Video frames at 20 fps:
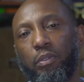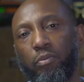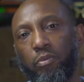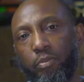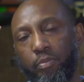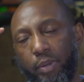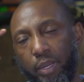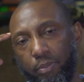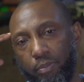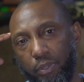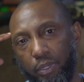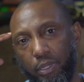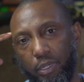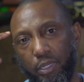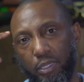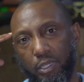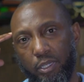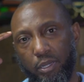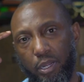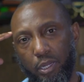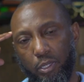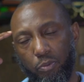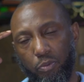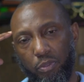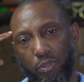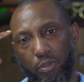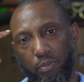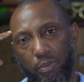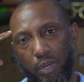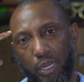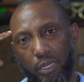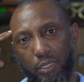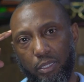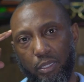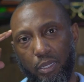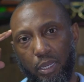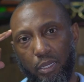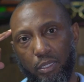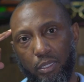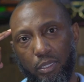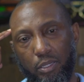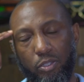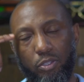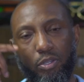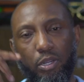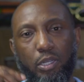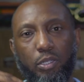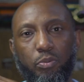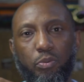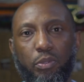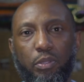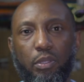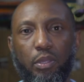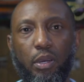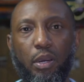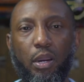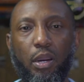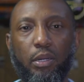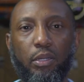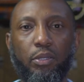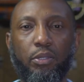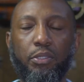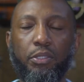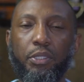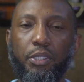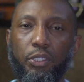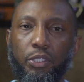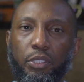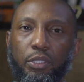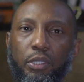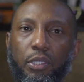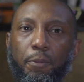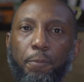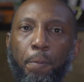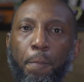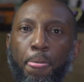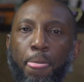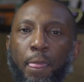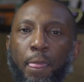Remember, it starts with the mindset, it starts with the heart conditioning,